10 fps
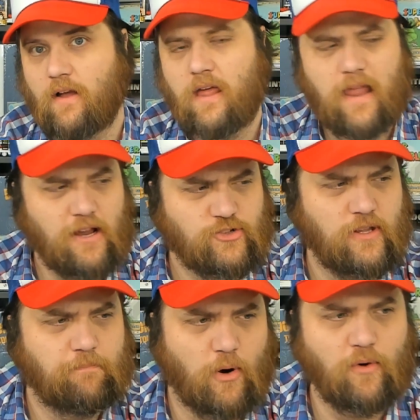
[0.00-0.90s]
And
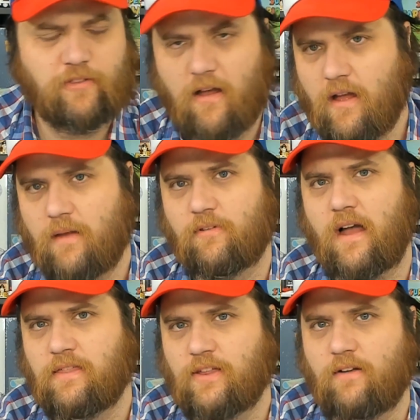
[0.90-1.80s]
actually, both times,
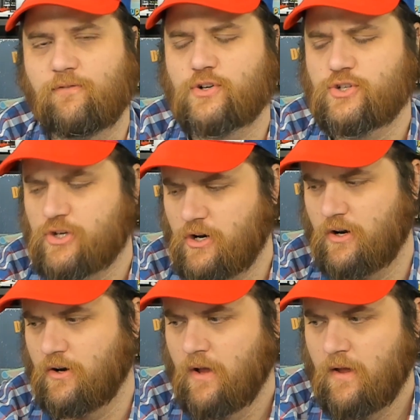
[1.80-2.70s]
I thought for
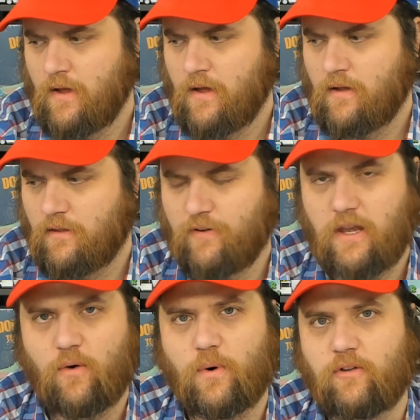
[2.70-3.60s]
sure the
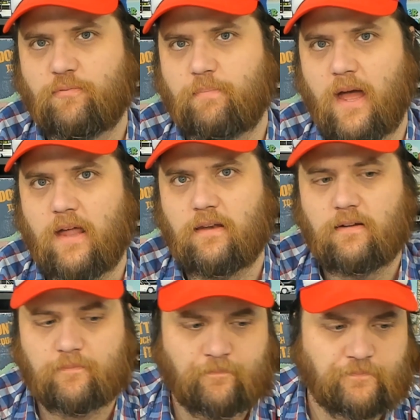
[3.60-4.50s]
video would have been
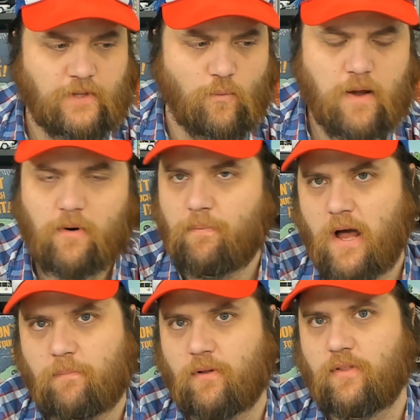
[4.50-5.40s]
way more
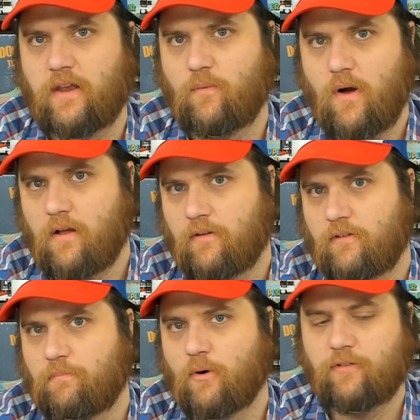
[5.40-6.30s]
popular than it
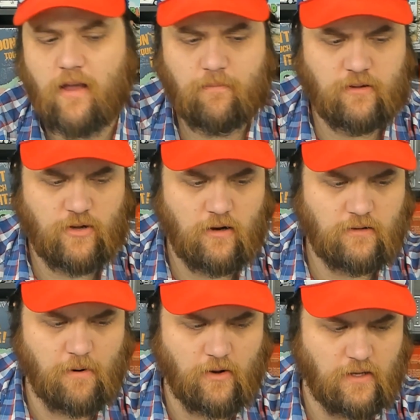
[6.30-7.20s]
was. Both times I talked
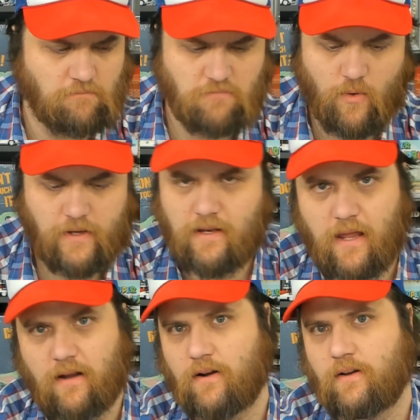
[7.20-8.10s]
about it, no one
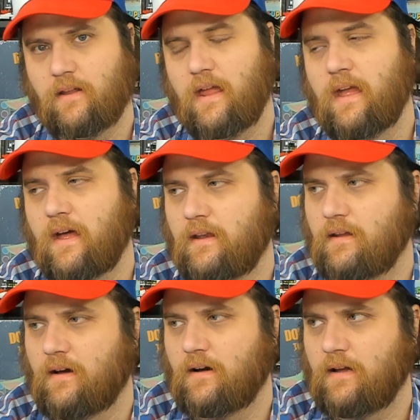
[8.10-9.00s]
cared. And
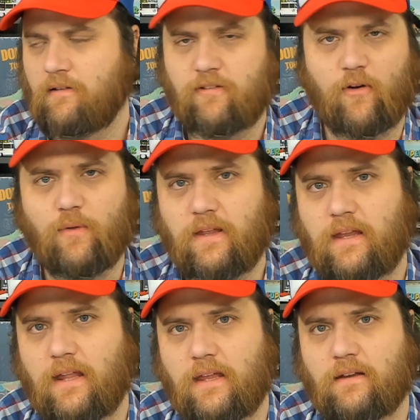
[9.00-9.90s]
uh, it's only
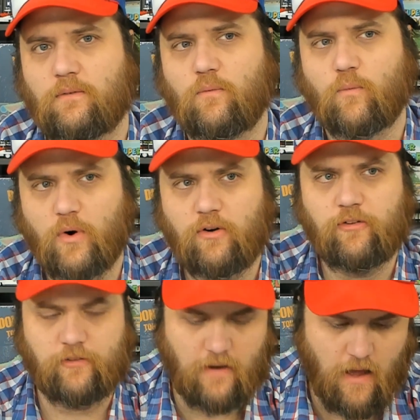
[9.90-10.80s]
getting
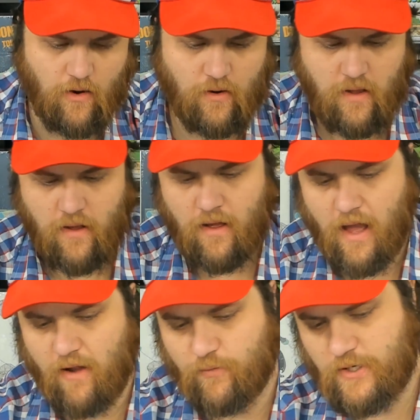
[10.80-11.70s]
worse now.
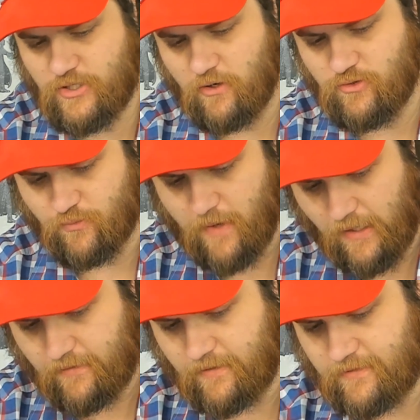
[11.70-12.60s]
I've reached out
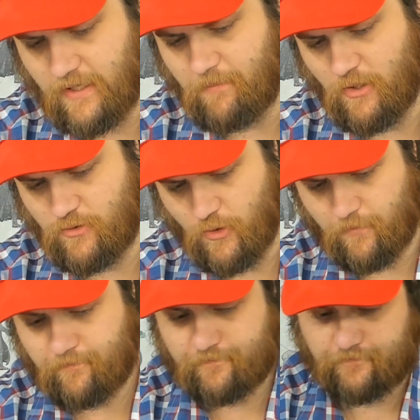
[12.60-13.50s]
directly to Team YouTube.